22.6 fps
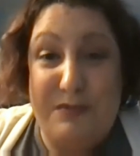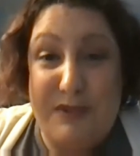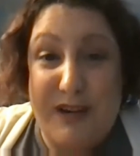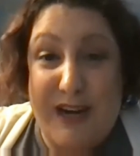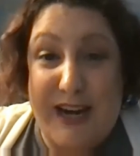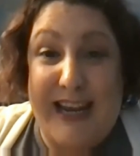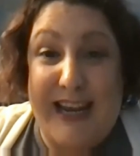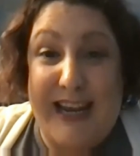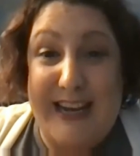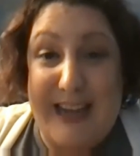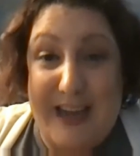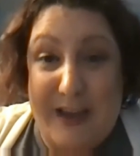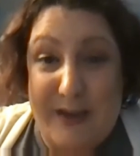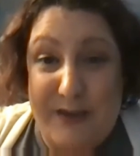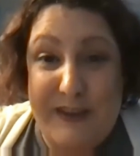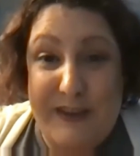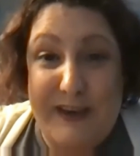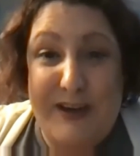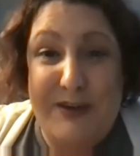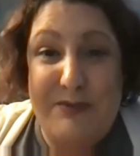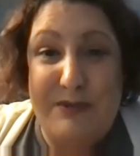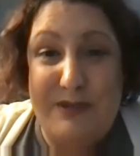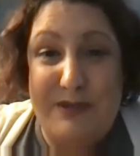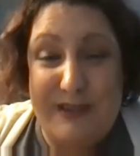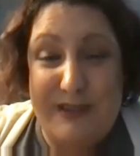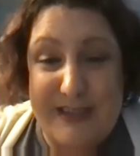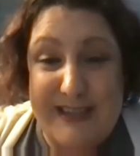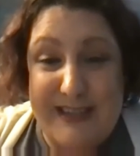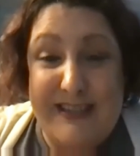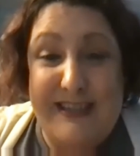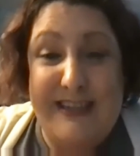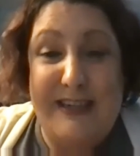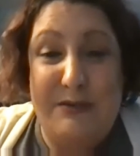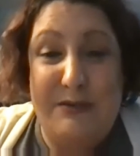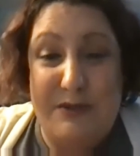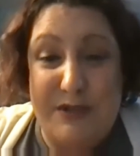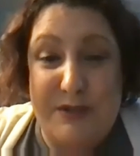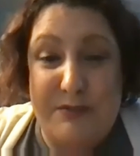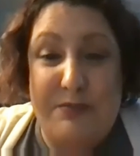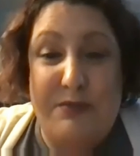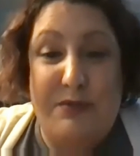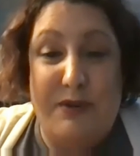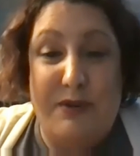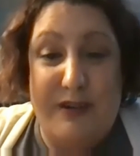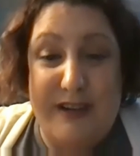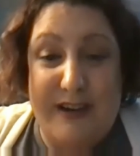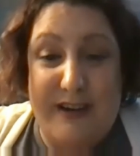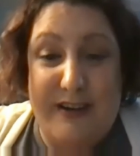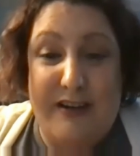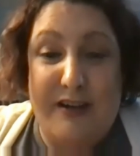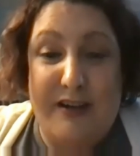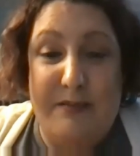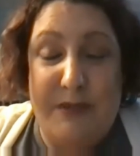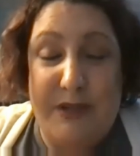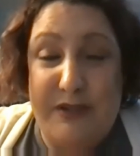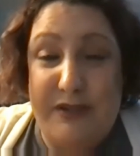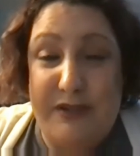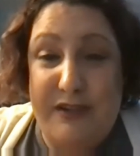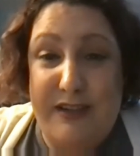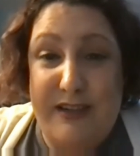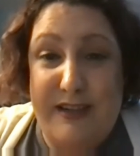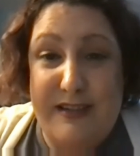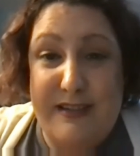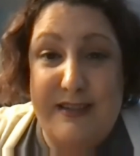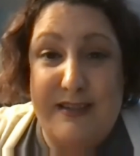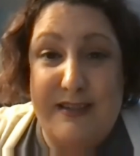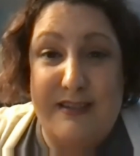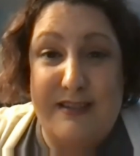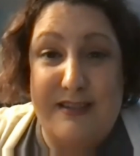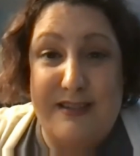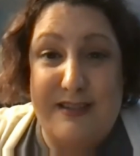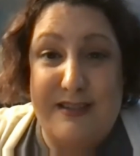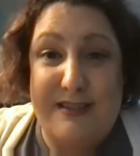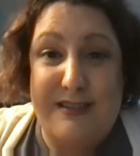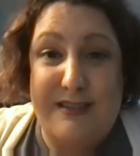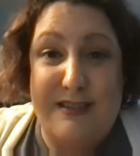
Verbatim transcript: getting out there, we're listening, we're supporting our communities is,